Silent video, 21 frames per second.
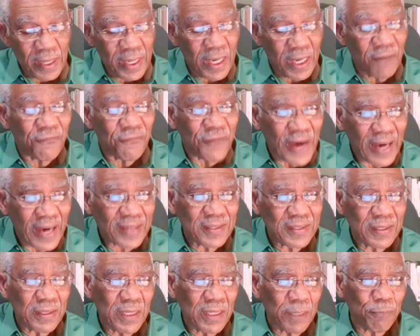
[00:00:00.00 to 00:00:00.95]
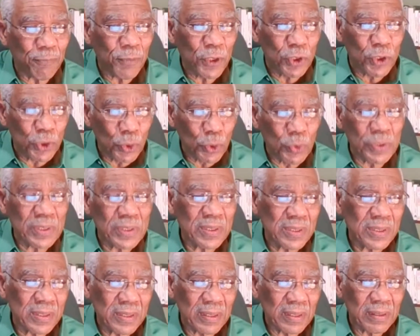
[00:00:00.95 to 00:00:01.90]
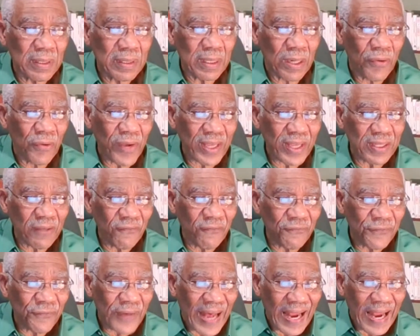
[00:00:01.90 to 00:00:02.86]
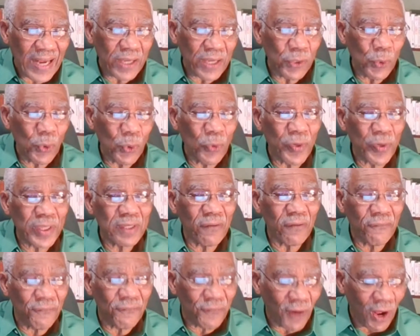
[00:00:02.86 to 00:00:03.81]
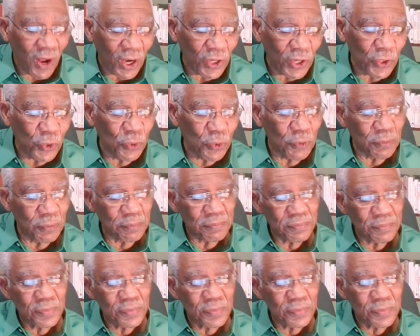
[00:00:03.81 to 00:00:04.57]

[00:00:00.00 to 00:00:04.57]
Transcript: In fact, it produced greater value, greater volume